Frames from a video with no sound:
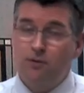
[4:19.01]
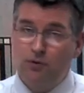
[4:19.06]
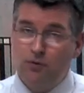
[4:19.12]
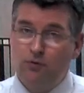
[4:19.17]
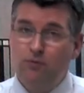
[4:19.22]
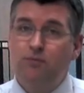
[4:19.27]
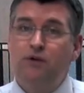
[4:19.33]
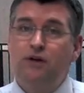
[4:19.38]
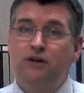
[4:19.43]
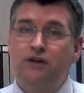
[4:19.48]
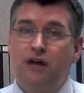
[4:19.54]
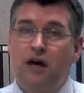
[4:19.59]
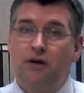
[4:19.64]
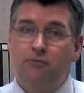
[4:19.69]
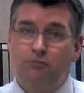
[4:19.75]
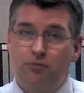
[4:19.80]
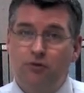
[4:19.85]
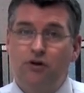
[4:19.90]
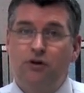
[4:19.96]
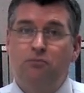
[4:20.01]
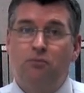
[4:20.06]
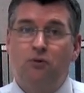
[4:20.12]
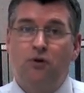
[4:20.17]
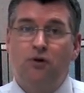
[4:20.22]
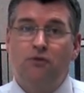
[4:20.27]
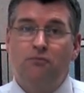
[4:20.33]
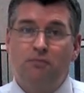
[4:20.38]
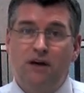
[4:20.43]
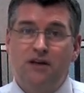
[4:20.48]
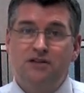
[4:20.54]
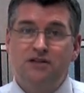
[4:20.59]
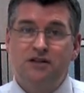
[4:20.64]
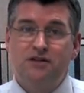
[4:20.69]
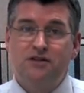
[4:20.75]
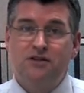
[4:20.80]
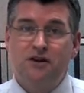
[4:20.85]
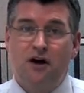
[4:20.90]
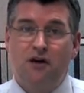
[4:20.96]
I'm going to repeat that. Pretty important
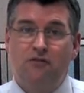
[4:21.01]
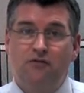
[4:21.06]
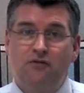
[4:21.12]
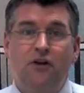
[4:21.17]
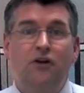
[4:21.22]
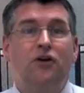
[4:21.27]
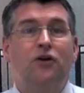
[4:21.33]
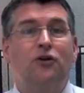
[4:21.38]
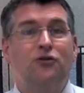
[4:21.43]
basic stuff.